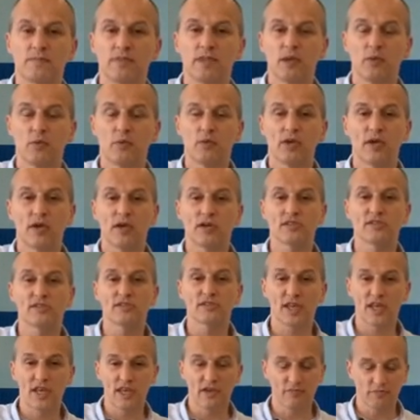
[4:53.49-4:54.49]
that we are
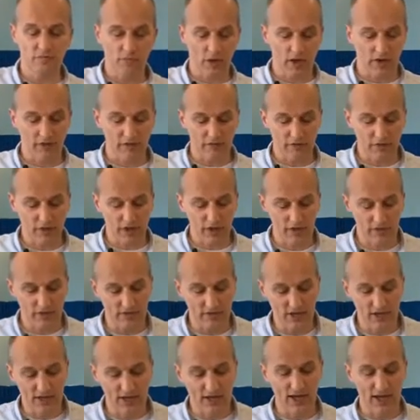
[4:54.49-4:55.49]
saved by
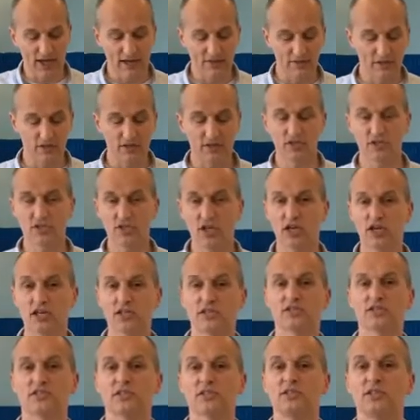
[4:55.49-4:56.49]
faith and the
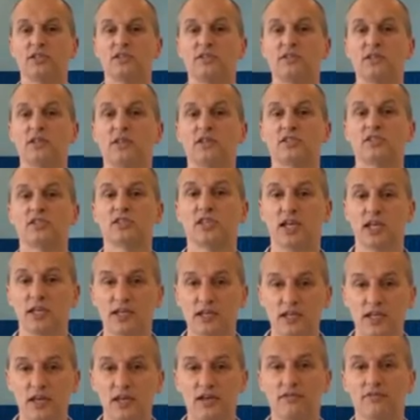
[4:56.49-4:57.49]
just shall
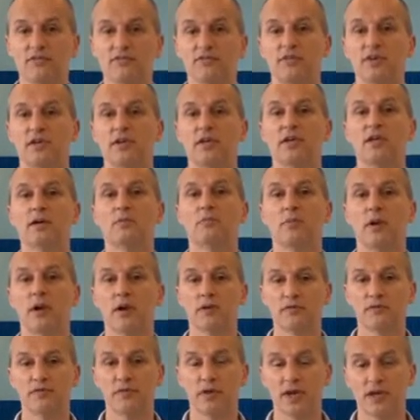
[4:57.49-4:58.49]
live
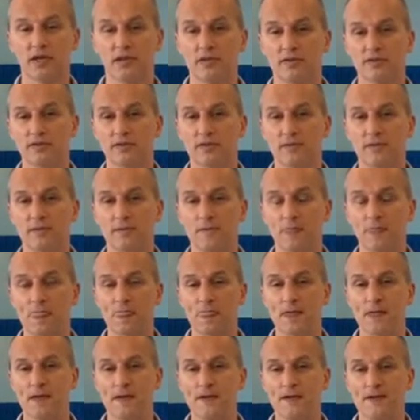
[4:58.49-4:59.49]
by faith.
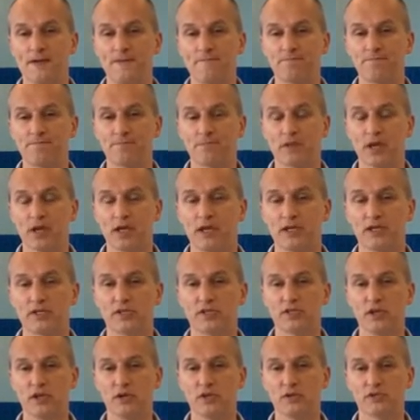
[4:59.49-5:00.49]
He
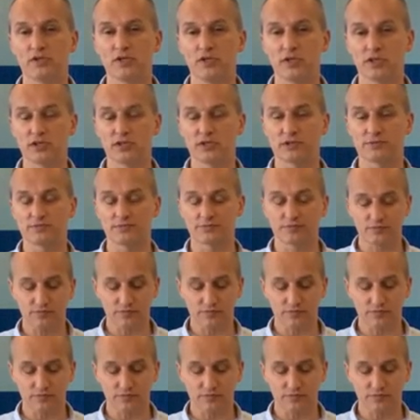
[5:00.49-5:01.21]
shows that